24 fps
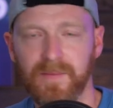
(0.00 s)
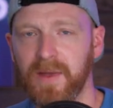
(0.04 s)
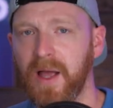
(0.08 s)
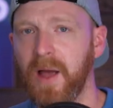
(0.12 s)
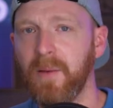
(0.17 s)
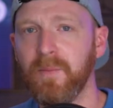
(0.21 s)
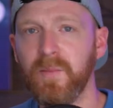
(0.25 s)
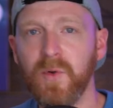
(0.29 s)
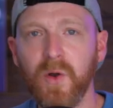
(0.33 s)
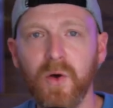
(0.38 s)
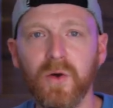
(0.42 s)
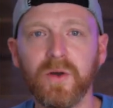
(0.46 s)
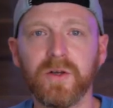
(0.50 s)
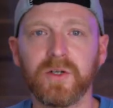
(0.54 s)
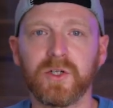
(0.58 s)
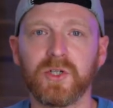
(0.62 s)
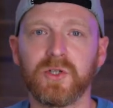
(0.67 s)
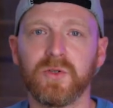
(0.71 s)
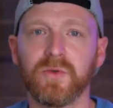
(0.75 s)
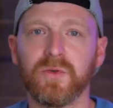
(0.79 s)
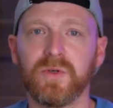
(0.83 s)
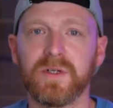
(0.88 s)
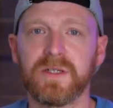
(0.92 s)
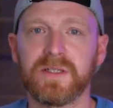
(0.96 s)
I'm not
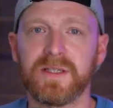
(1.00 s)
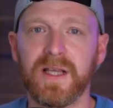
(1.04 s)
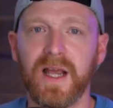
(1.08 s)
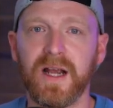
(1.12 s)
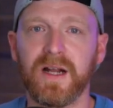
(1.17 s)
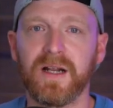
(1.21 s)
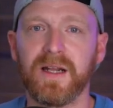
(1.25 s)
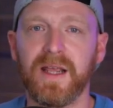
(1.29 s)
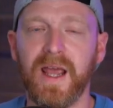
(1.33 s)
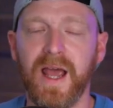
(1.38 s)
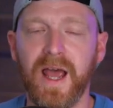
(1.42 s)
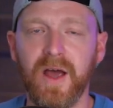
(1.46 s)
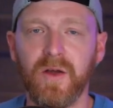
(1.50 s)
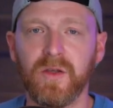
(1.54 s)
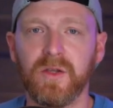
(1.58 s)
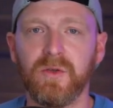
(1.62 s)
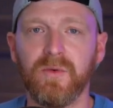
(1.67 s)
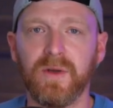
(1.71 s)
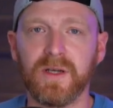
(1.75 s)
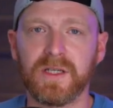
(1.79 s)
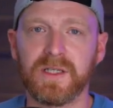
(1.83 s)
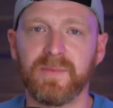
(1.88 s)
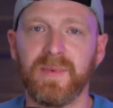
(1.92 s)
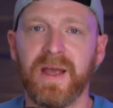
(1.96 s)
sure exactly how you
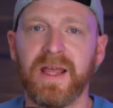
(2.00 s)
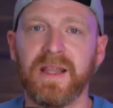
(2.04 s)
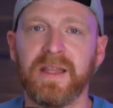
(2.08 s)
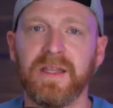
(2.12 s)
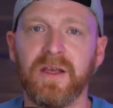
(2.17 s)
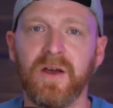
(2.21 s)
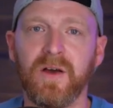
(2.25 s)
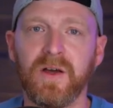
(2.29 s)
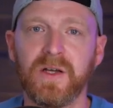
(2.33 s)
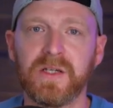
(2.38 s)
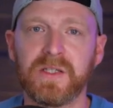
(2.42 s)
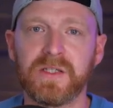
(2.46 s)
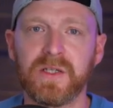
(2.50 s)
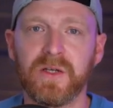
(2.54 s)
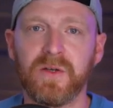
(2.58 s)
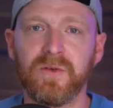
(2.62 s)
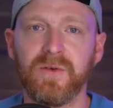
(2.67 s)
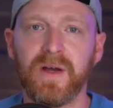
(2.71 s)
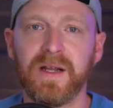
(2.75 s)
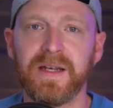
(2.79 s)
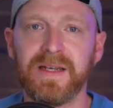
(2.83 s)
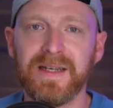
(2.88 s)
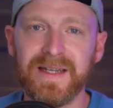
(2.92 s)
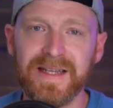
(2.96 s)
expand the ISO.
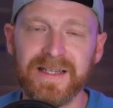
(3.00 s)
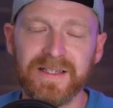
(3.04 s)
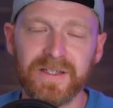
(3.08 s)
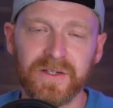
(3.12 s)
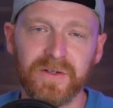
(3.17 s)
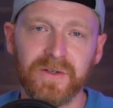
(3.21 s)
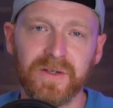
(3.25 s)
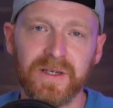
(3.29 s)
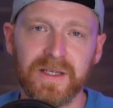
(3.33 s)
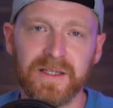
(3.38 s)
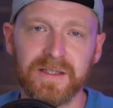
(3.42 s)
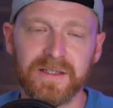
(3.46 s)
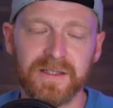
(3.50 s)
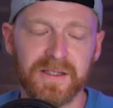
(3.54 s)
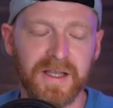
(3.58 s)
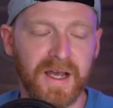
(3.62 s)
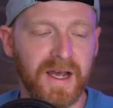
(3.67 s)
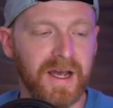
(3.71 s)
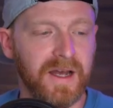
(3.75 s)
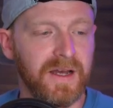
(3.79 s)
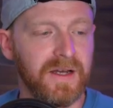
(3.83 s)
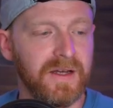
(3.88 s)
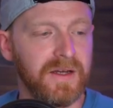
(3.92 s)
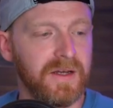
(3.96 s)
I need to look into
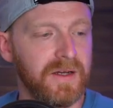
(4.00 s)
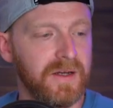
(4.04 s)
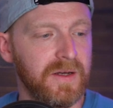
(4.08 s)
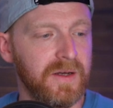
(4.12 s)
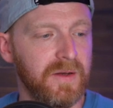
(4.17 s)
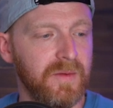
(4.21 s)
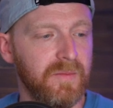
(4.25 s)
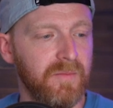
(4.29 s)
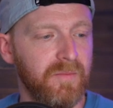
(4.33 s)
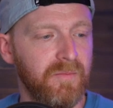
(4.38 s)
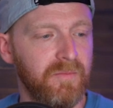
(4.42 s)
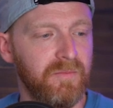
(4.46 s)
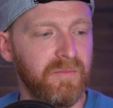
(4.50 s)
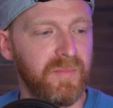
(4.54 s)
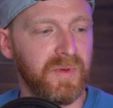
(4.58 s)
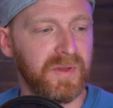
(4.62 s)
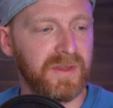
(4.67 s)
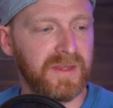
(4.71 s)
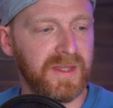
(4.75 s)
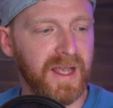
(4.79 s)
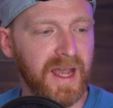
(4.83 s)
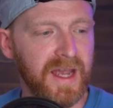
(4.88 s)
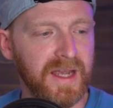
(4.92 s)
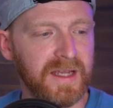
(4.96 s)
that.
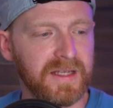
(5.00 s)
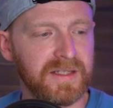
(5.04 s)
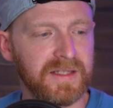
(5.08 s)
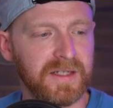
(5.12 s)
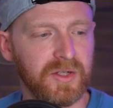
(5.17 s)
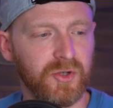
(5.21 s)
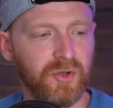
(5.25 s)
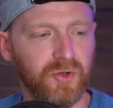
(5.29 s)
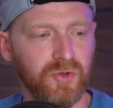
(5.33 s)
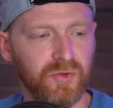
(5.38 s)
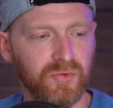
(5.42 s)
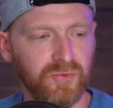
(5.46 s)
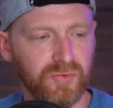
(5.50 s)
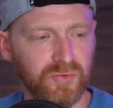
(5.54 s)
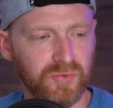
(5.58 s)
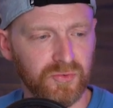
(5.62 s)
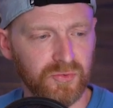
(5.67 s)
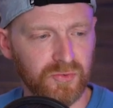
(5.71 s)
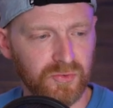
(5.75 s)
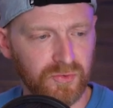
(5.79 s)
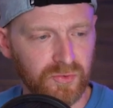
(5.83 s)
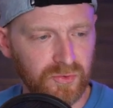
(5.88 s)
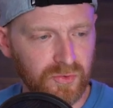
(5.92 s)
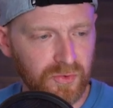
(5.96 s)
But that is
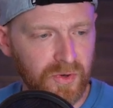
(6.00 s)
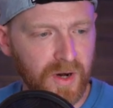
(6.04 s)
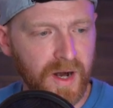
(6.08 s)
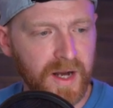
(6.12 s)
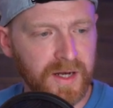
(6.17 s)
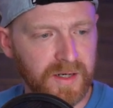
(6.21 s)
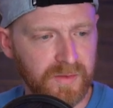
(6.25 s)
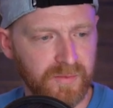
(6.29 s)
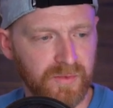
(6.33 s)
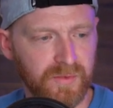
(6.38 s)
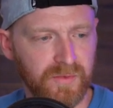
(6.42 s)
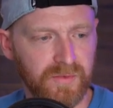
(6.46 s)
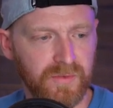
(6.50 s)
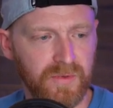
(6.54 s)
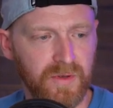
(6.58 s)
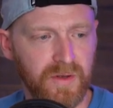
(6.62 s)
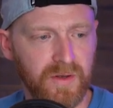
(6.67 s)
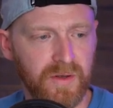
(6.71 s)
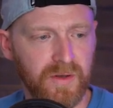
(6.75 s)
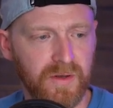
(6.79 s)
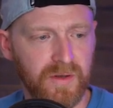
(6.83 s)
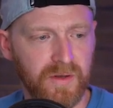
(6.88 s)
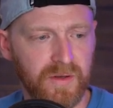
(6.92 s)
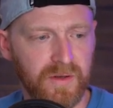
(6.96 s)
incredible.
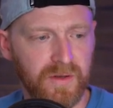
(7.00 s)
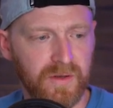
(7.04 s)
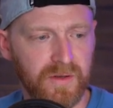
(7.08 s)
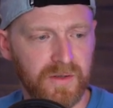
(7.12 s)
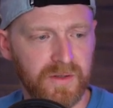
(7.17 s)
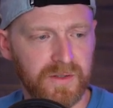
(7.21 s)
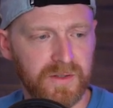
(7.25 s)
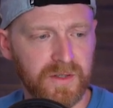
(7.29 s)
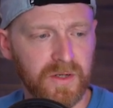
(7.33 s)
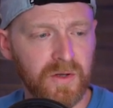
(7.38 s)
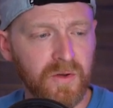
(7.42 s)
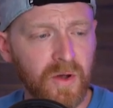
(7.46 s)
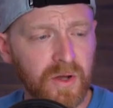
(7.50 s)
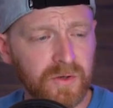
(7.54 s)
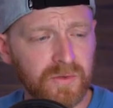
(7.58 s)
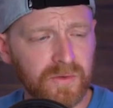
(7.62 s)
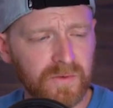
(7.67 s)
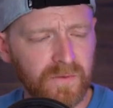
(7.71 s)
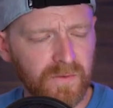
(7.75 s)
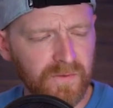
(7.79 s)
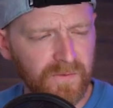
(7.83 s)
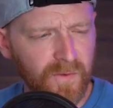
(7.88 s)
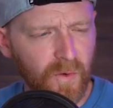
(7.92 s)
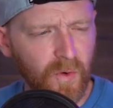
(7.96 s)

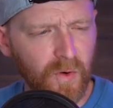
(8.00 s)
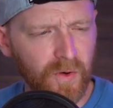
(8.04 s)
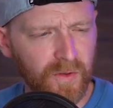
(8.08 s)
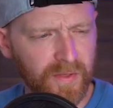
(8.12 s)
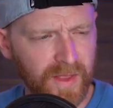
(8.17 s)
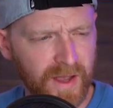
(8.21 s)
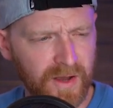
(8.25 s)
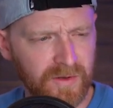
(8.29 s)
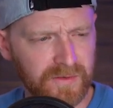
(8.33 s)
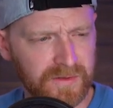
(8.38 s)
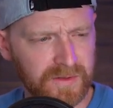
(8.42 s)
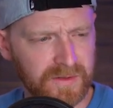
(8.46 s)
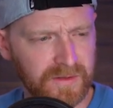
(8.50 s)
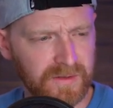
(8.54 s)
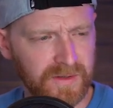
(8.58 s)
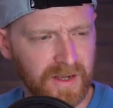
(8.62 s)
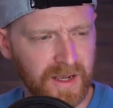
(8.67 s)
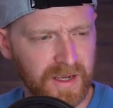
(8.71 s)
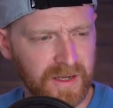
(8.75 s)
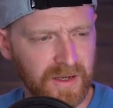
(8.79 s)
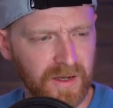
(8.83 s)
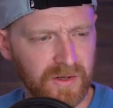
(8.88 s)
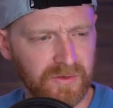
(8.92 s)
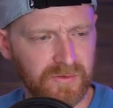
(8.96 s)

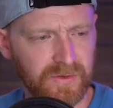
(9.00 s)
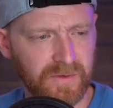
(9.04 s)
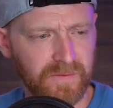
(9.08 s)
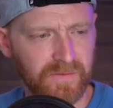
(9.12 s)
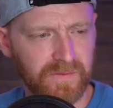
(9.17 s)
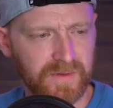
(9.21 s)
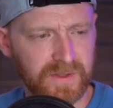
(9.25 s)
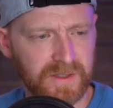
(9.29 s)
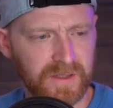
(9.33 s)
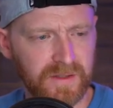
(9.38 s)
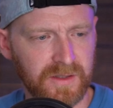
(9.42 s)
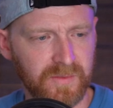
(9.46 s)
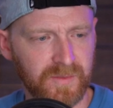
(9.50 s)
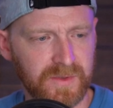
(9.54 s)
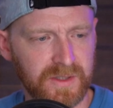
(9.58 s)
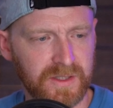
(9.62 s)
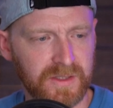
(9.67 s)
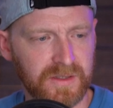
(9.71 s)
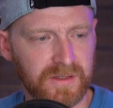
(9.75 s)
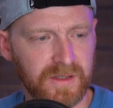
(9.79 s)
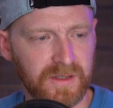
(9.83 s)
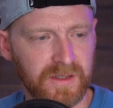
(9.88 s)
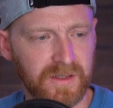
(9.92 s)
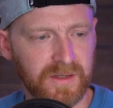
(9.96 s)
204,800 for still
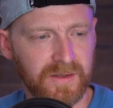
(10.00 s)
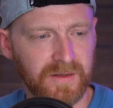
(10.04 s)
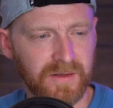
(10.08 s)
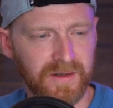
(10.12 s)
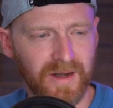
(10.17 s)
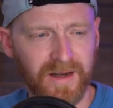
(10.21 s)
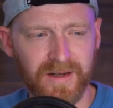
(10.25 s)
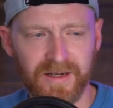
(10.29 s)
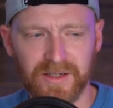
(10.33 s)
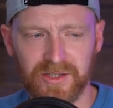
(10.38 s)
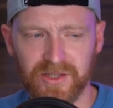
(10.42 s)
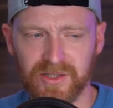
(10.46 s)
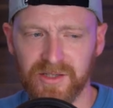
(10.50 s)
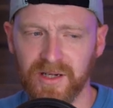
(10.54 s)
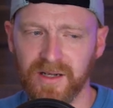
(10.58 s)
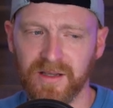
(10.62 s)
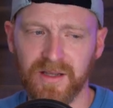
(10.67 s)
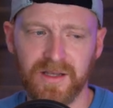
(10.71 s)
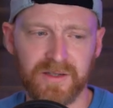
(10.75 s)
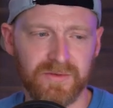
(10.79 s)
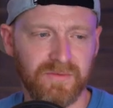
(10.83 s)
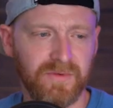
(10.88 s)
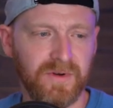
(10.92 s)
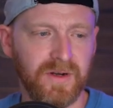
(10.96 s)
images. I need to check
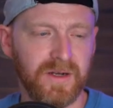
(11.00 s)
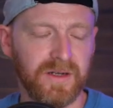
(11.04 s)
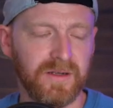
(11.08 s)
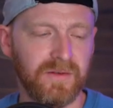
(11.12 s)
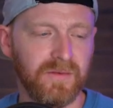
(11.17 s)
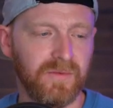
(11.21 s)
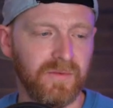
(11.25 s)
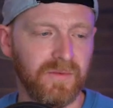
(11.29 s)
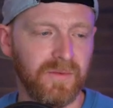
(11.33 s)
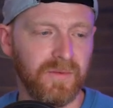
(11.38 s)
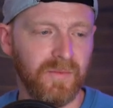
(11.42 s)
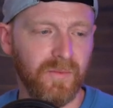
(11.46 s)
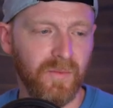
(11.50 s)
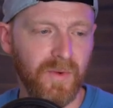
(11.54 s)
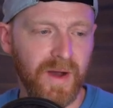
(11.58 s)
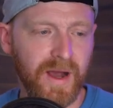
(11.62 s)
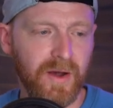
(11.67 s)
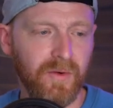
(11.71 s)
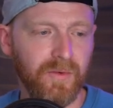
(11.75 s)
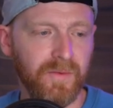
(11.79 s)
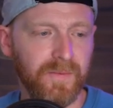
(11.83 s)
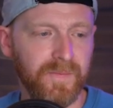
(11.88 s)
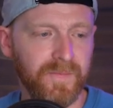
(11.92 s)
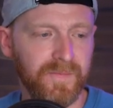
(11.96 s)
that's right.
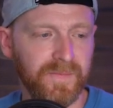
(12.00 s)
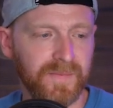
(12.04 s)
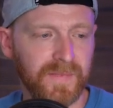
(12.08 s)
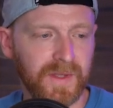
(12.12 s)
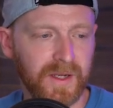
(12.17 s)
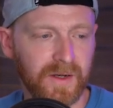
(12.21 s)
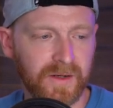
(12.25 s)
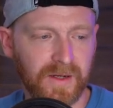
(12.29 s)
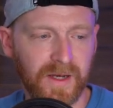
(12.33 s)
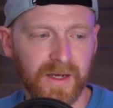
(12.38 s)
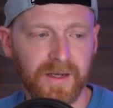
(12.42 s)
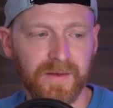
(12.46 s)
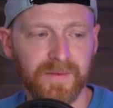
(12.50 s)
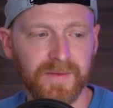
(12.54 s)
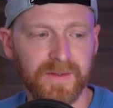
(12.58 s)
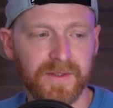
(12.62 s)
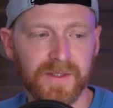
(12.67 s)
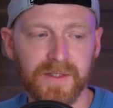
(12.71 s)
Wow. Okay.